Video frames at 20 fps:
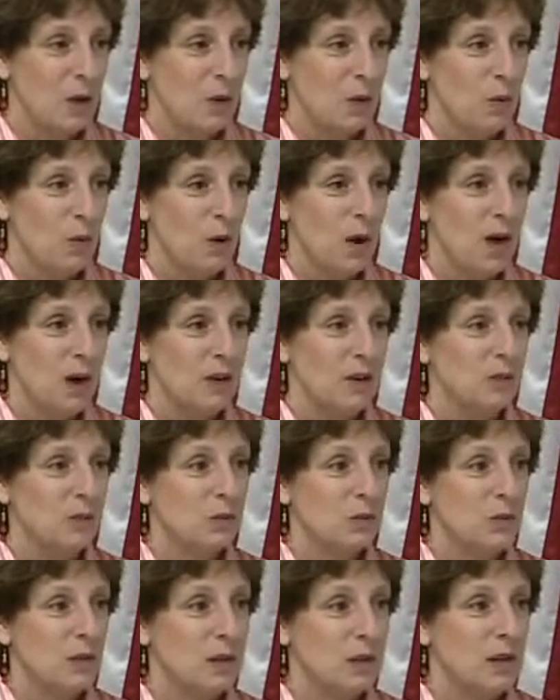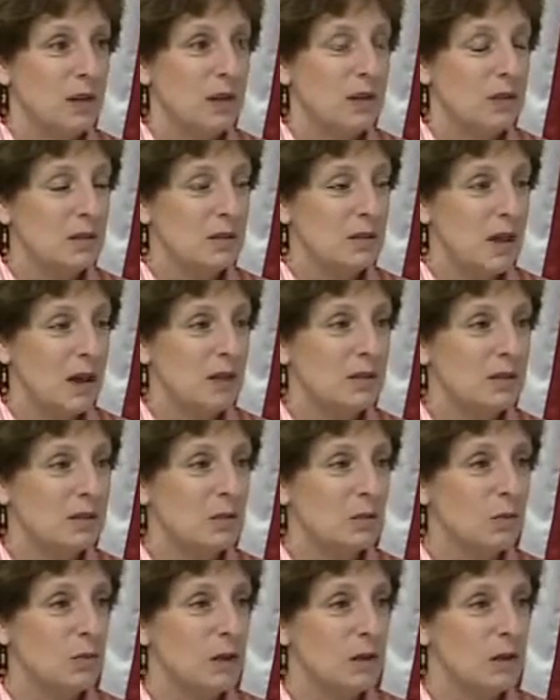was we discussed
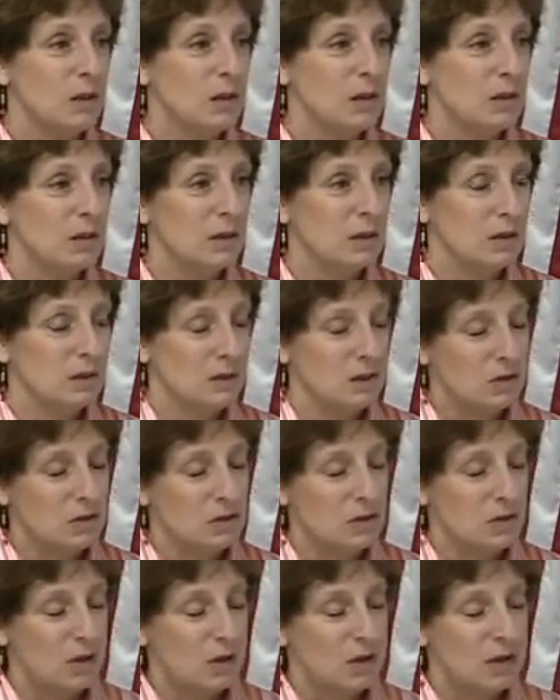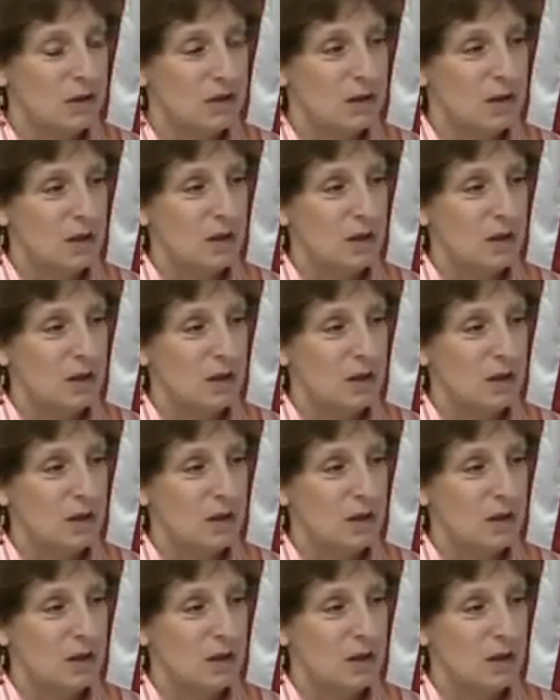with the district